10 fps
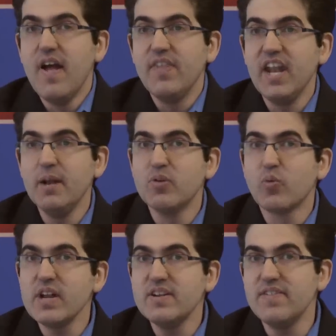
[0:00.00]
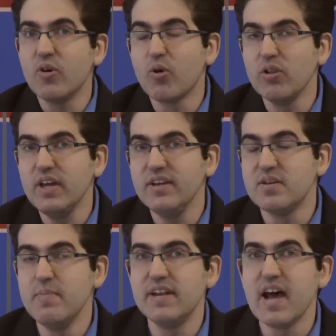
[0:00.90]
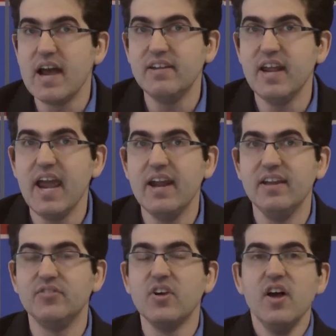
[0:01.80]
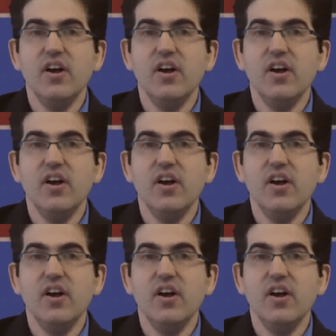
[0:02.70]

that had been written in the early to mid-1980s,